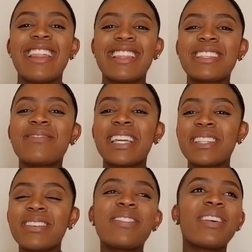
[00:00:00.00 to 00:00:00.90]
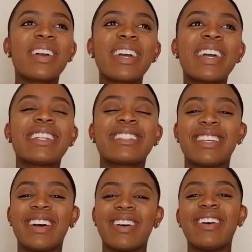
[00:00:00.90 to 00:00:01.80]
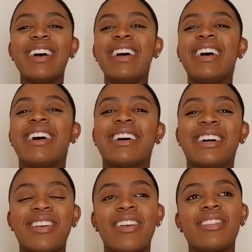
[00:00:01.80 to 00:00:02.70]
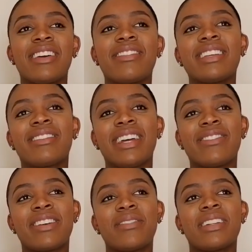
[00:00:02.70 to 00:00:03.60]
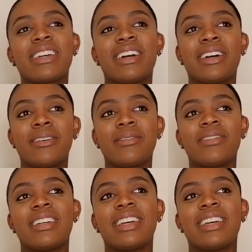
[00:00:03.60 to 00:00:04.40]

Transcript: this makes me feel good. So I'm definitely ready for him to come.